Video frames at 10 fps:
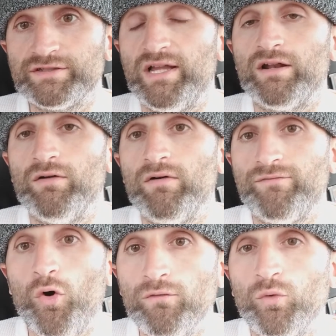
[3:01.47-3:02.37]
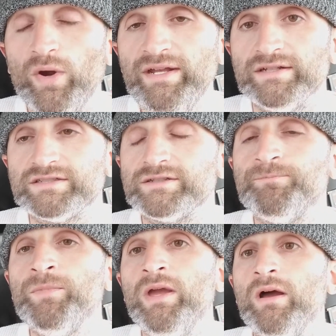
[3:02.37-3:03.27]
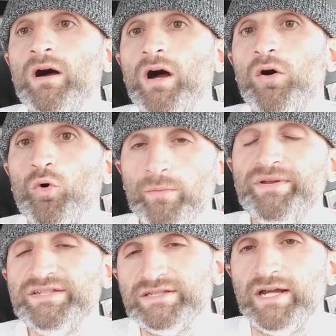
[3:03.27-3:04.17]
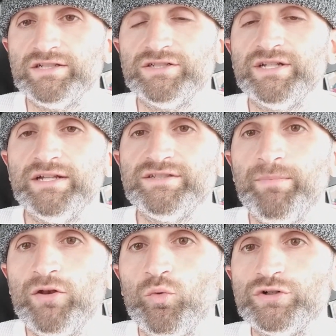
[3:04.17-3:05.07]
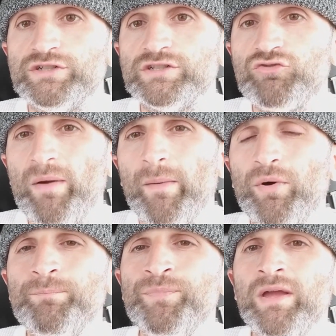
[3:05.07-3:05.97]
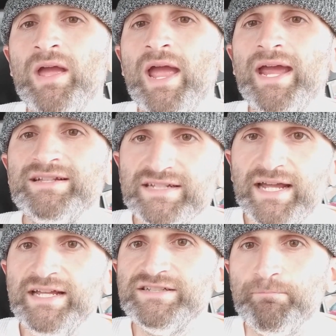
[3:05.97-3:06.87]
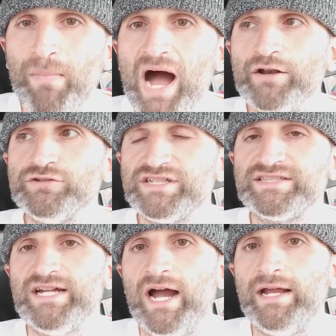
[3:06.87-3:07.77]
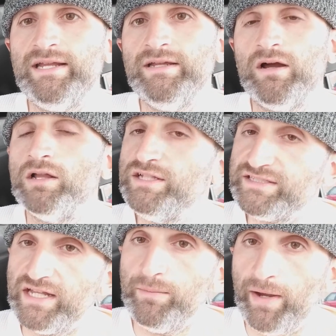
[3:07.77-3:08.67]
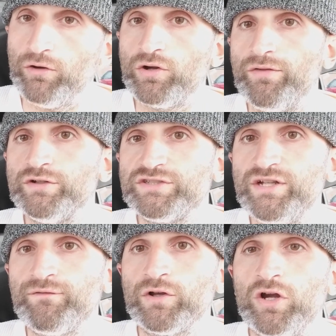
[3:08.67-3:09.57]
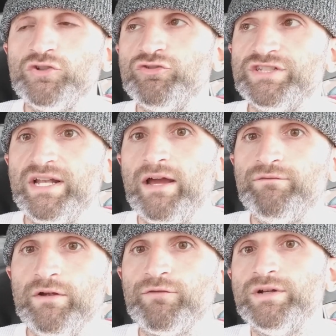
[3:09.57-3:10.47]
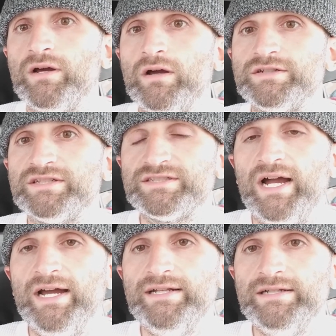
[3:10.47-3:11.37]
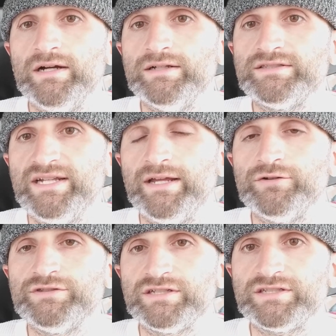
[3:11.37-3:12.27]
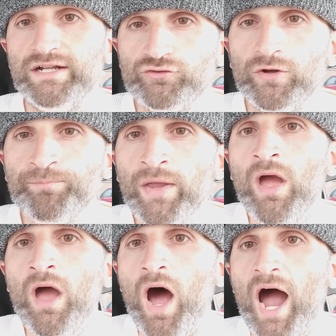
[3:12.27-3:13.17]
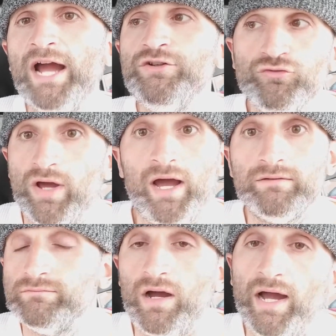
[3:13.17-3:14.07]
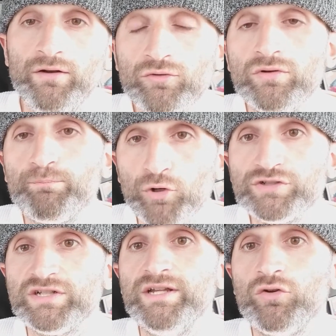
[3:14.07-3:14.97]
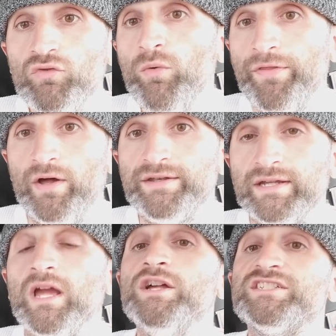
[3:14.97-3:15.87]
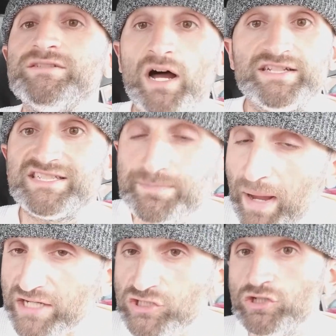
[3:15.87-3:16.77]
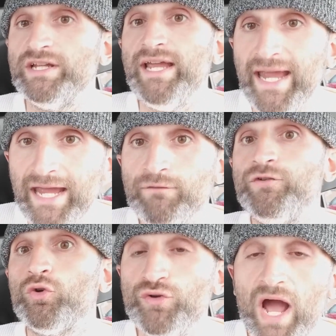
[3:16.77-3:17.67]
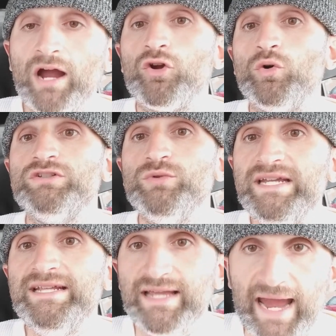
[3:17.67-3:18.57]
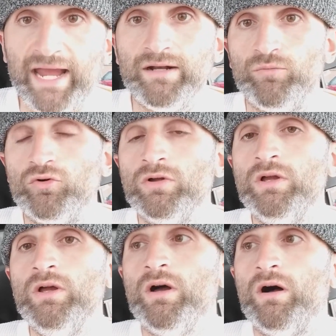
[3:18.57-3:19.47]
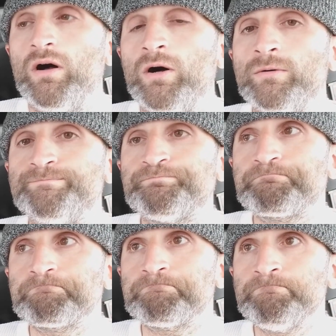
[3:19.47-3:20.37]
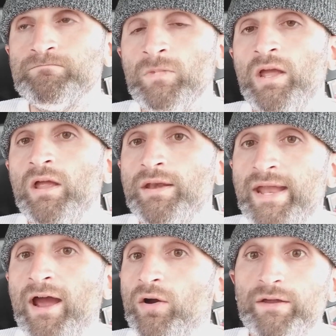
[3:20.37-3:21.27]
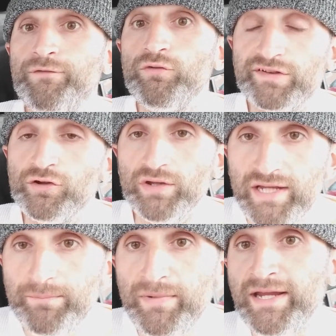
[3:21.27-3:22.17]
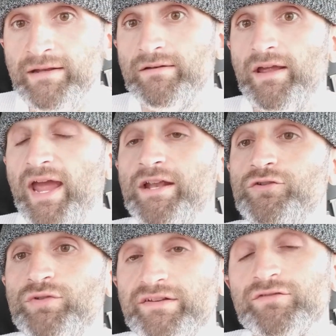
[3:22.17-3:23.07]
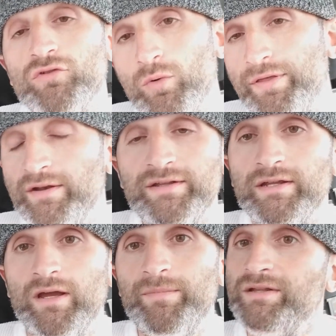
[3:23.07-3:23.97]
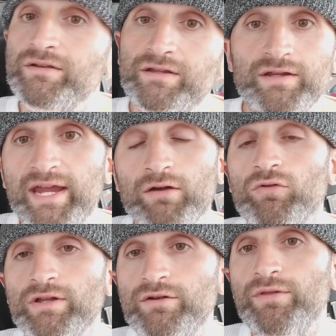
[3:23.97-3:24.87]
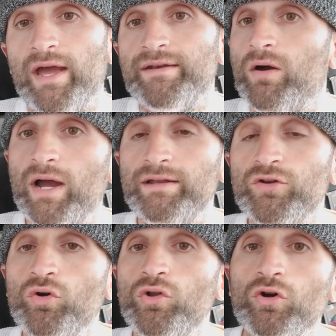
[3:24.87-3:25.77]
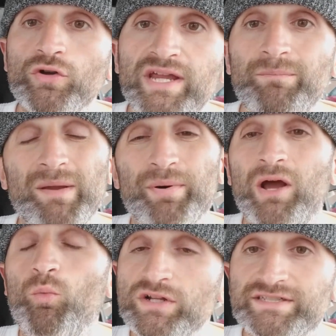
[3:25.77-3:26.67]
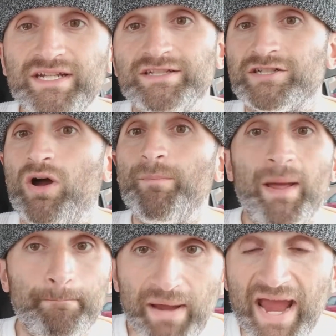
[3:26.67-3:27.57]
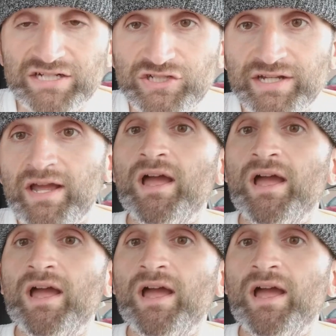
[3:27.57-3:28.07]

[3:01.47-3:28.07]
a lot of, of overweightness uh, or obesity, I should say. That's a better word to describe it. But in today's modern society, at least in America, there's different countries that have different uh, society uh, standards, etc. I do not, I don't personally agree with hunting, especially if you're not going to eat the animal. Um, now, if you still eat meat, and you disagree with hunting, I mean, you, you, can't really do that. Now, I no longer eat meat, but I once did. So I'm not bashing.